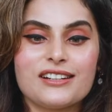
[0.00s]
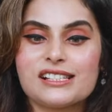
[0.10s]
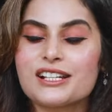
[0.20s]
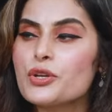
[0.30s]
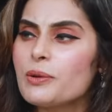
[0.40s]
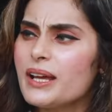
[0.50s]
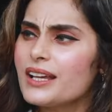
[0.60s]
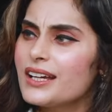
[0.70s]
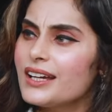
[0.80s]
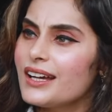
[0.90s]
rehearsing, so he's
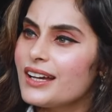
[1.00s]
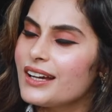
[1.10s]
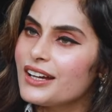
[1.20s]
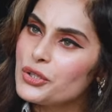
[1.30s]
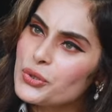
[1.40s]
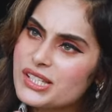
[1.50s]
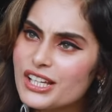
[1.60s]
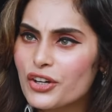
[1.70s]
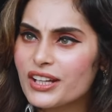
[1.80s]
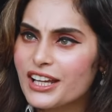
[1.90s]
like, you
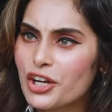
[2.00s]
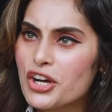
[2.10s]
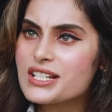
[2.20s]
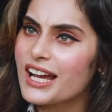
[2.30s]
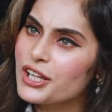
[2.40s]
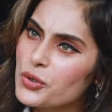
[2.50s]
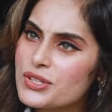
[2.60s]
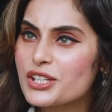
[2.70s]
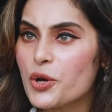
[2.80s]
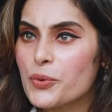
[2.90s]
see your dialogues, I'll
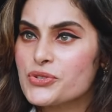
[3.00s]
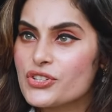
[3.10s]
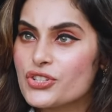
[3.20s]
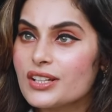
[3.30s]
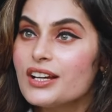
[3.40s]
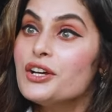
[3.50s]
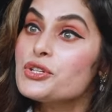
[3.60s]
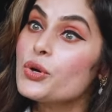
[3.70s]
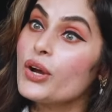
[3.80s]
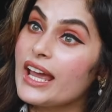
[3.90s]
go see your position.
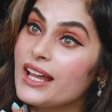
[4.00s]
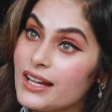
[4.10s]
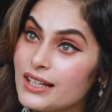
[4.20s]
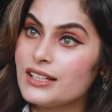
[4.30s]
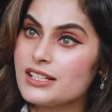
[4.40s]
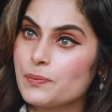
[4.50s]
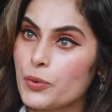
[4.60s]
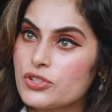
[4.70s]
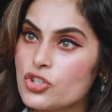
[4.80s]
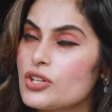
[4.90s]
So enga there is
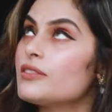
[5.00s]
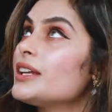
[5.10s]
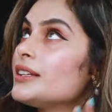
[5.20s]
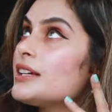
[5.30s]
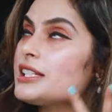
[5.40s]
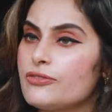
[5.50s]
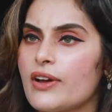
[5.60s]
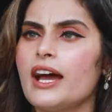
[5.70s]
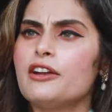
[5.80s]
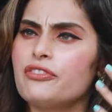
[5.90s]
position, whether that's
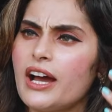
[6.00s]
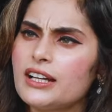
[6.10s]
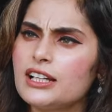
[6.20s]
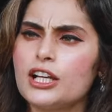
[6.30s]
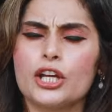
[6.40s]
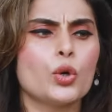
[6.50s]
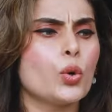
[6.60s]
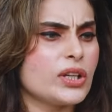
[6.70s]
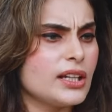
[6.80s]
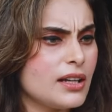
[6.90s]
fan illayo
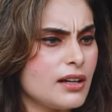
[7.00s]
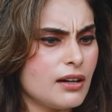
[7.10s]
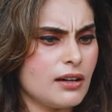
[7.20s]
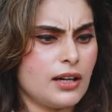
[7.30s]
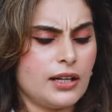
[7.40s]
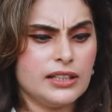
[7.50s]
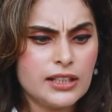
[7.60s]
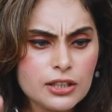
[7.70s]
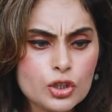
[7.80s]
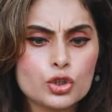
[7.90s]

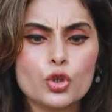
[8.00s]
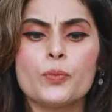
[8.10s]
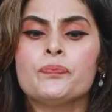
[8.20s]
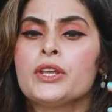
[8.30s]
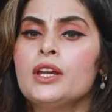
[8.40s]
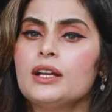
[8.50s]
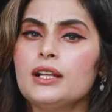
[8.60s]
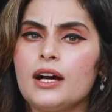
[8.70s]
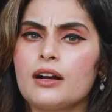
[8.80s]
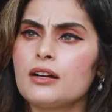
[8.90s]
irukkudo
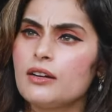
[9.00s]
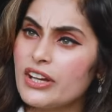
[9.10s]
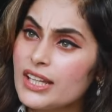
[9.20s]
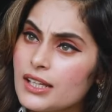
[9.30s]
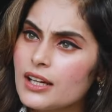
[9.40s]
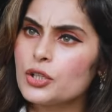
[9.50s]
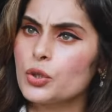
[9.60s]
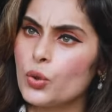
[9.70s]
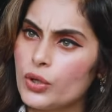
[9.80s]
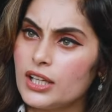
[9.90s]
illa anga veila
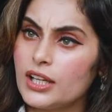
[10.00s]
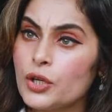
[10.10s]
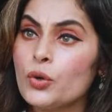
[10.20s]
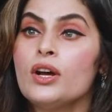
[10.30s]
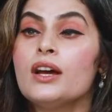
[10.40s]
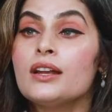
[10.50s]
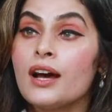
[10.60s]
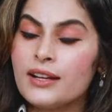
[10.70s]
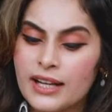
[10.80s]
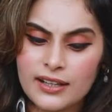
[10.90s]
irko illayo,
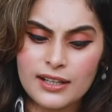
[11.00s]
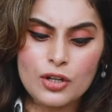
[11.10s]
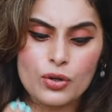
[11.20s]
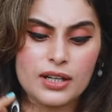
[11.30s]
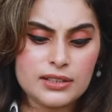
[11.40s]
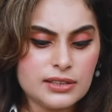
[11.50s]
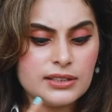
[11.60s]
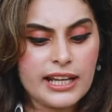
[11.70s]
na neralla okkandu